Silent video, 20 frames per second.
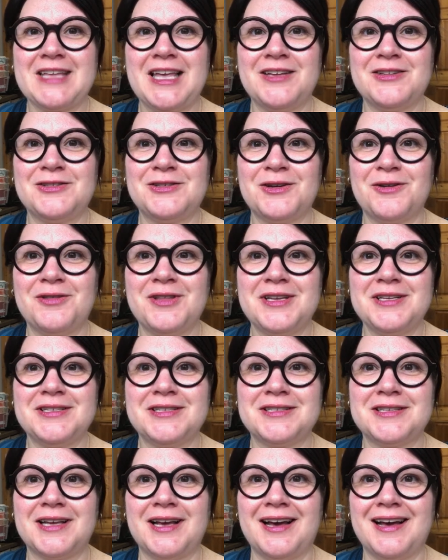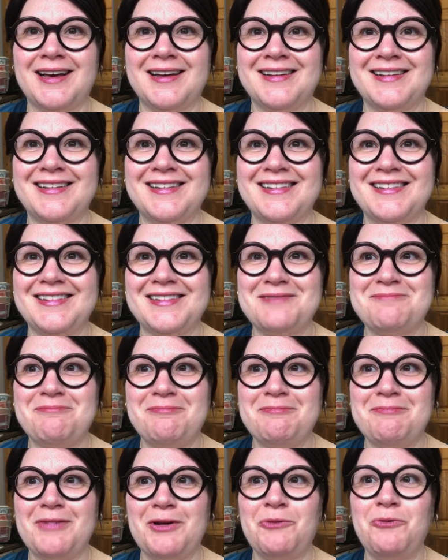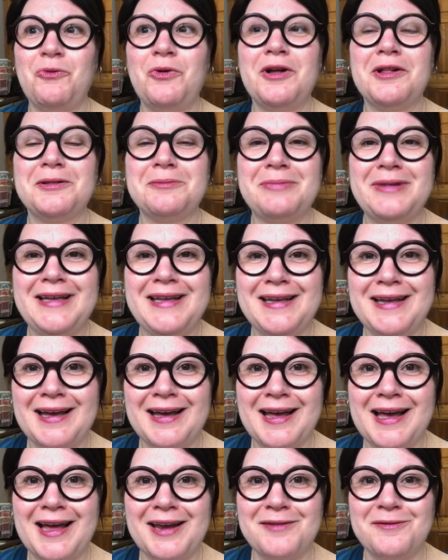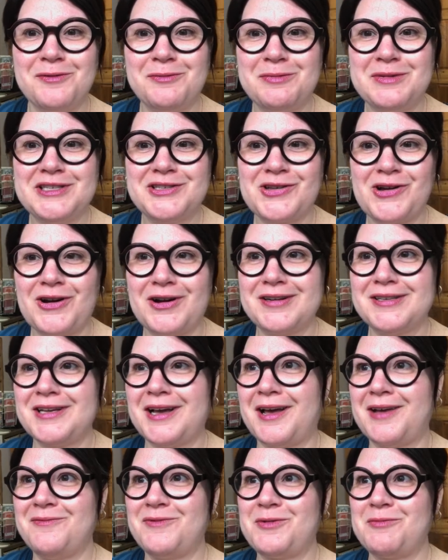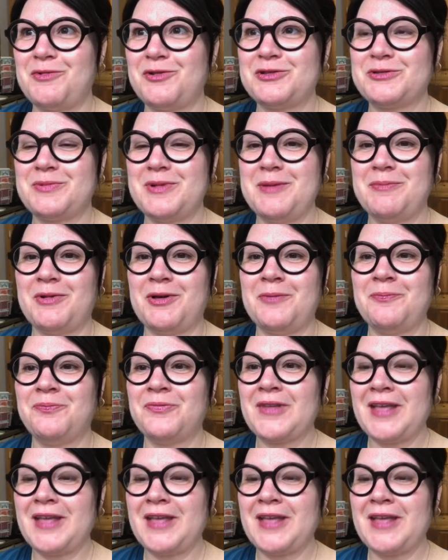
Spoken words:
So this will be kind of a bizarre time for most people.